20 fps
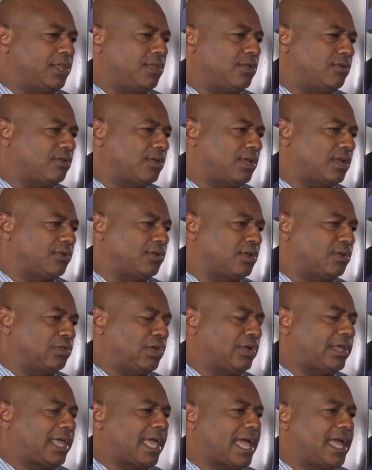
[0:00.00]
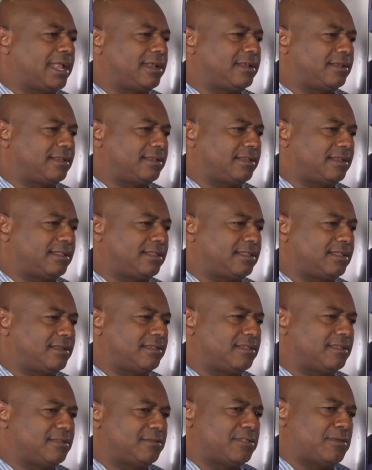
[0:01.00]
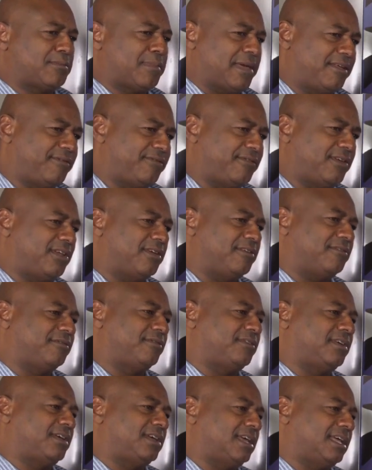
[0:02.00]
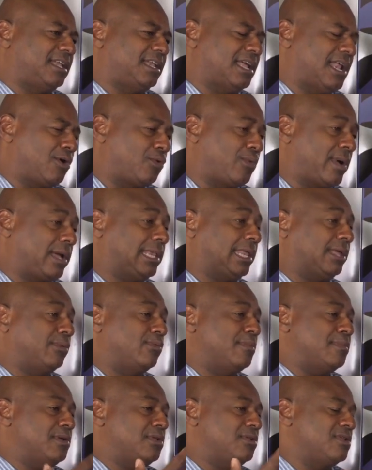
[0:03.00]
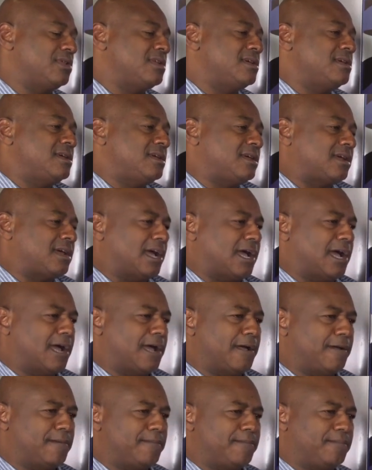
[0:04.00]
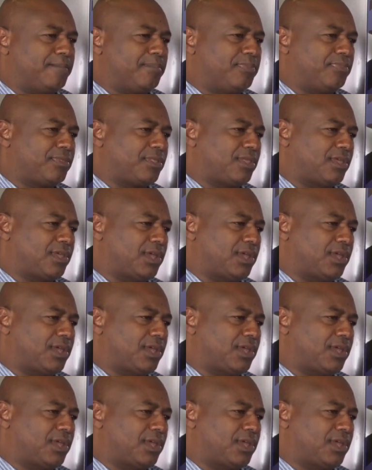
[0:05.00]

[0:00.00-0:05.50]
you look at the benefit of and how quickly women can